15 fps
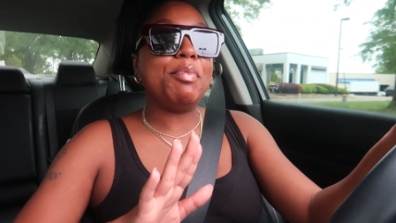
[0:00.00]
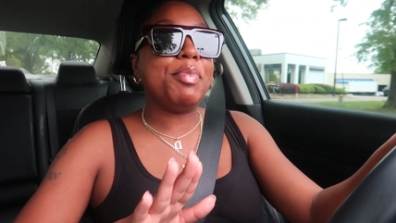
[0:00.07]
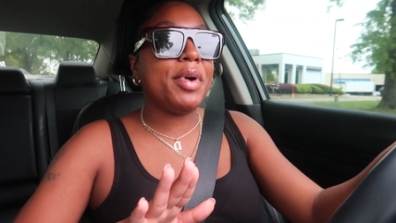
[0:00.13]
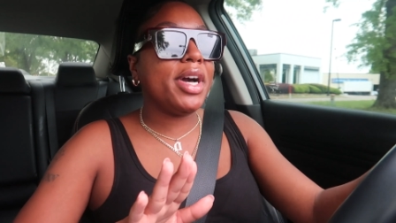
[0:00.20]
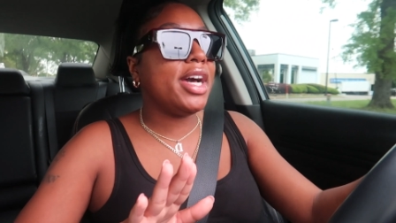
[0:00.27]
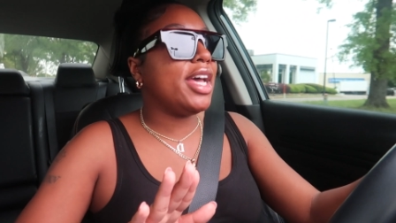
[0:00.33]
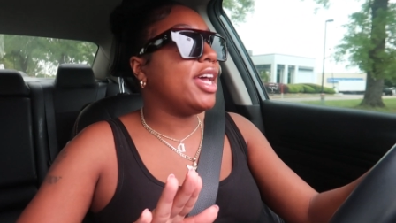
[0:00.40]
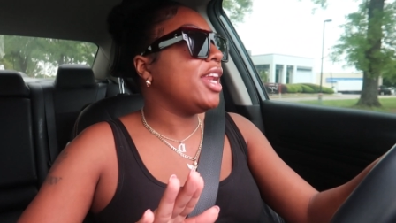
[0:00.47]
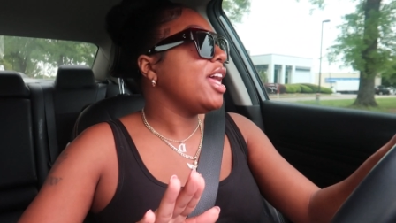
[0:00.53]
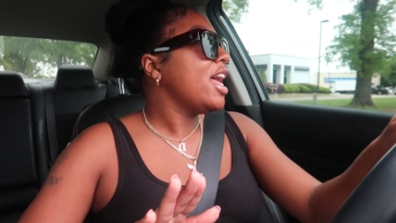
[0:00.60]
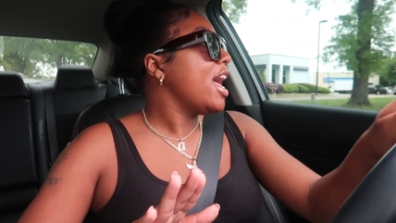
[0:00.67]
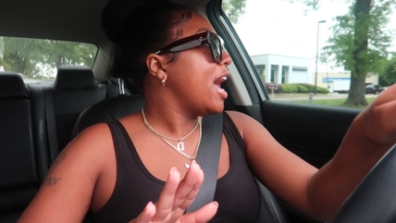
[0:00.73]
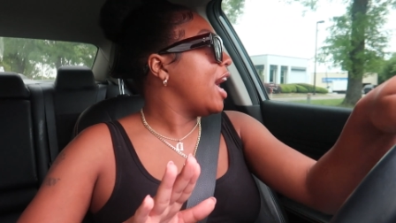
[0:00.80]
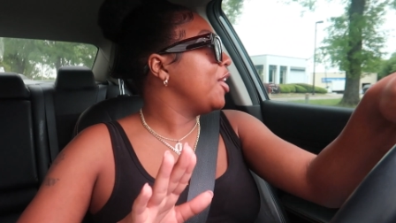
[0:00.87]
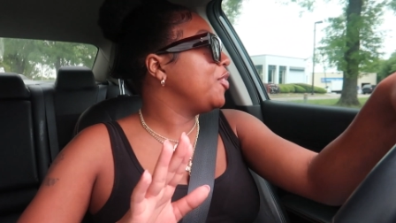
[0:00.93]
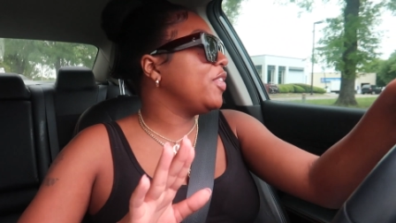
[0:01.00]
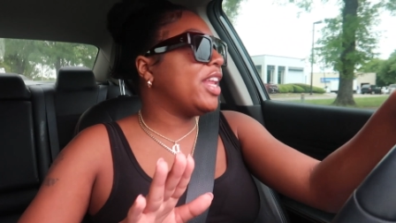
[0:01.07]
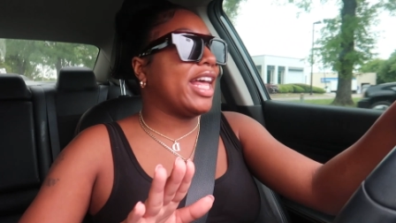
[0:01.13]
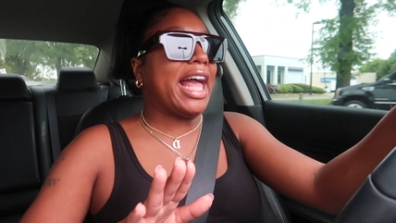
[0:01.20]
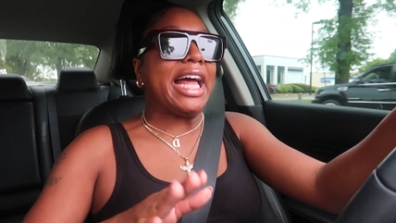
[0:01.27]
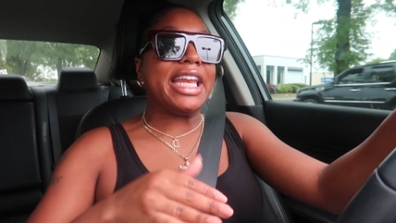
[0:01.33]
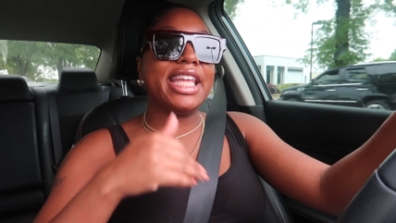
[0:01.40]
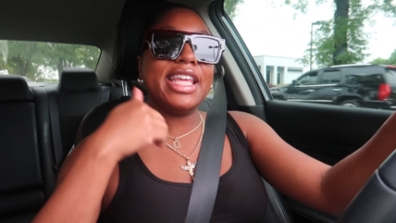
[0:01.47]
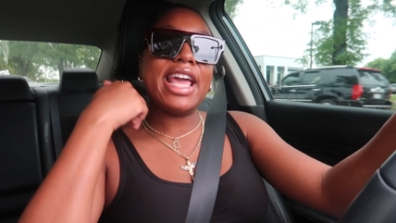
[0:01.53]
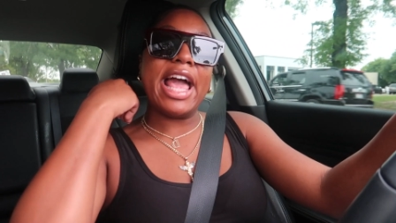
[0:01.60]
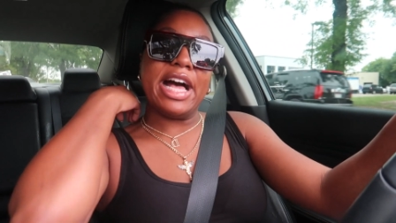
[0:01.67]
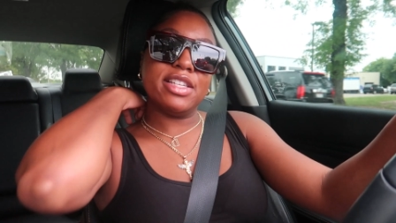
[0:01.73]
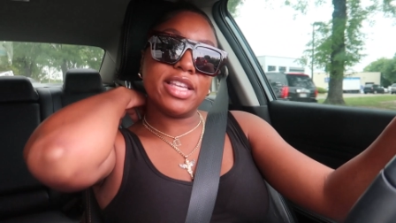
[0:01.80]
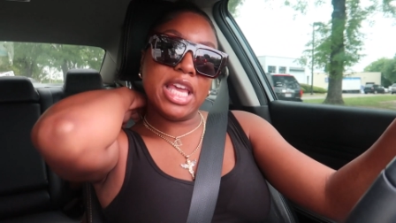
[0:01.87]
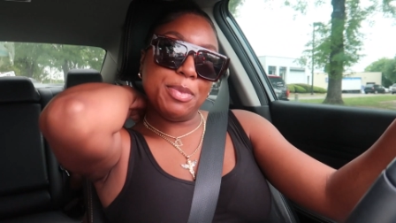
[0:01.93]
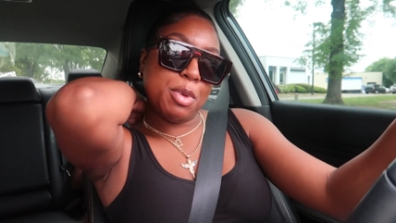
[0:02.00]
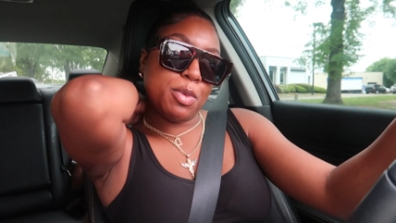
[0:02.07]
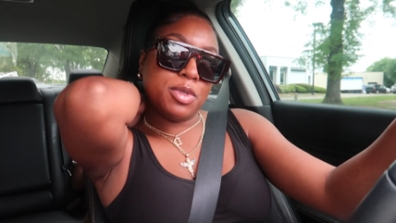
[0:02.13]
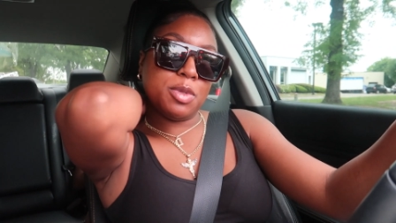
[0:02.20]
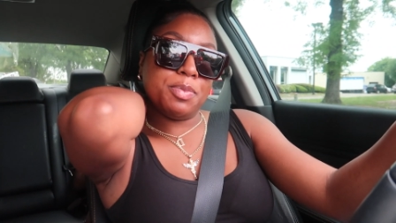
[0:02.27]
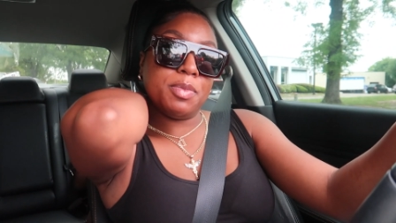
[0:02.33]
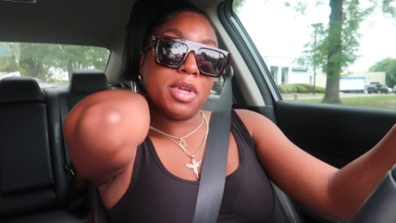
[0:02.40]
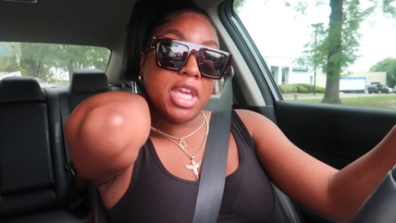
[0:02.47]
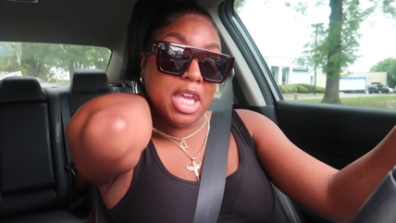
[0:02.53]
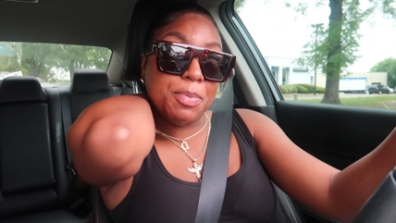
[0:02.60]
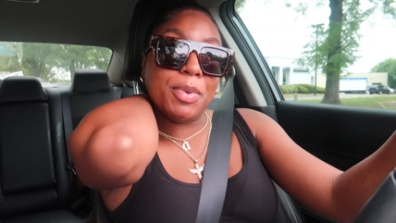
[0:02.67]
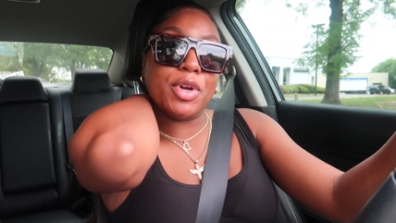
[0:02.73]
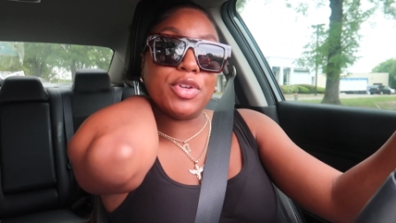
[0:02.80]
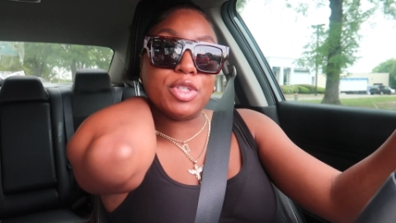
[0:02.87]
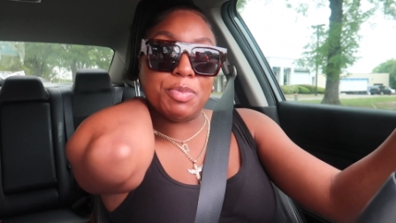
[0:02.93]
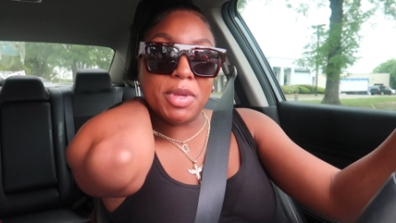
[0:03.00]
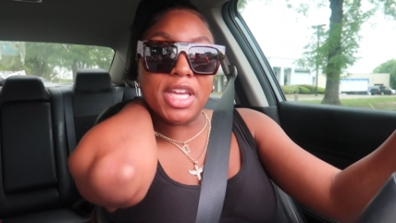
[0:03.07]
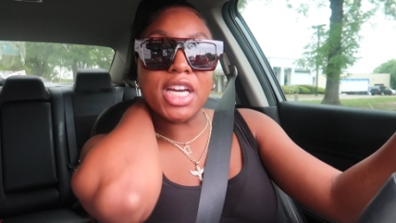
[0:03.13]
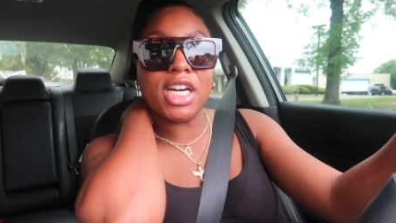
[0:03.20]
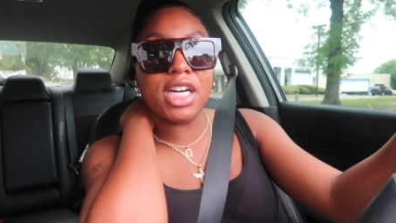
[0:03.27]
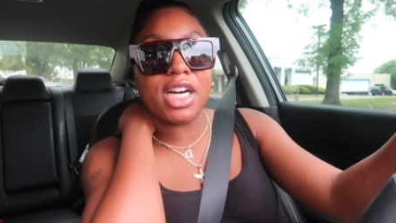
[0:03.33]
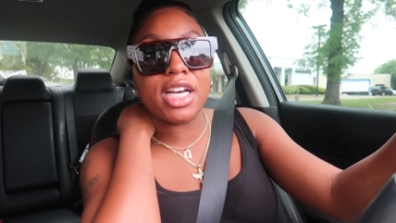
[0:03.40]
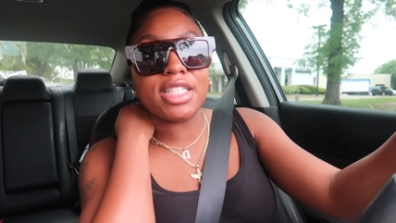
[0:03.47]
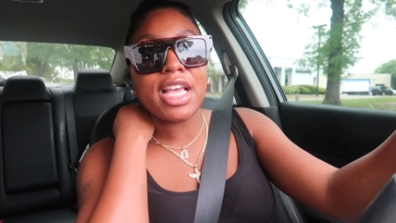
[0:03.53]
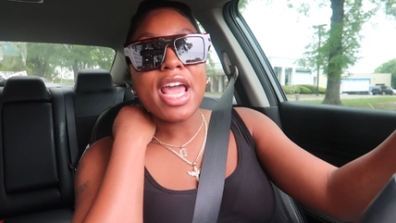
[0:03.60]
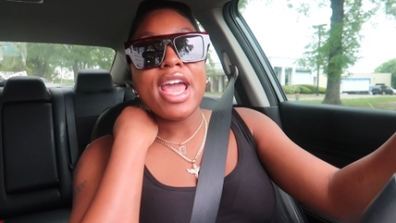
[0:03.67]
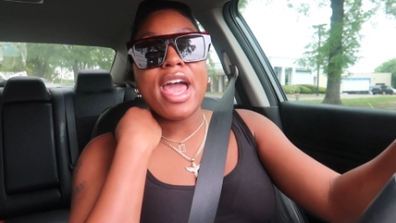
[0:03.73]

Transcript: But I feel like I need housekeepers keepers because